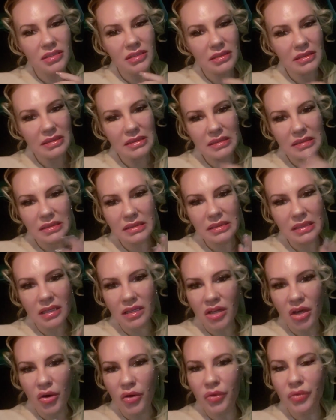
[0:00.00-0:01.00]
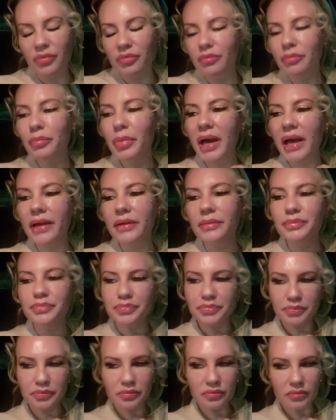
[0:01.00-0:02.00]
you know, but
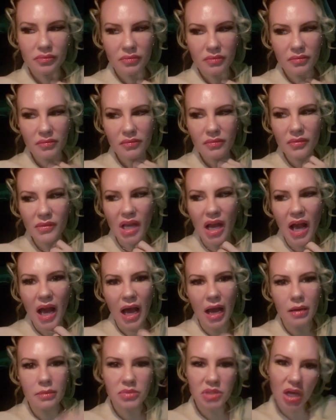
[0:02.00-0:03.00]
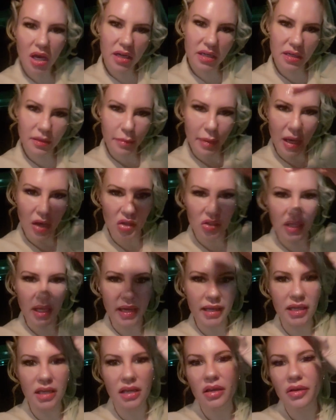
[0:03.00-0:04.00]
I'm talking about
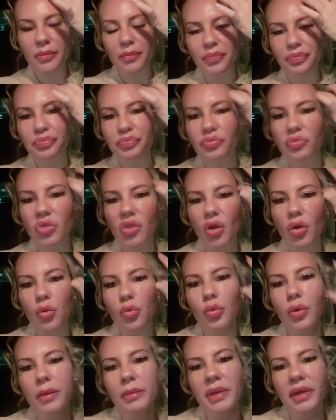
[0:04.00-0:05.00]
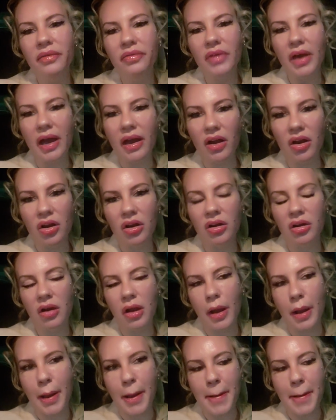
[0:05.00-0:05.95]
like women that are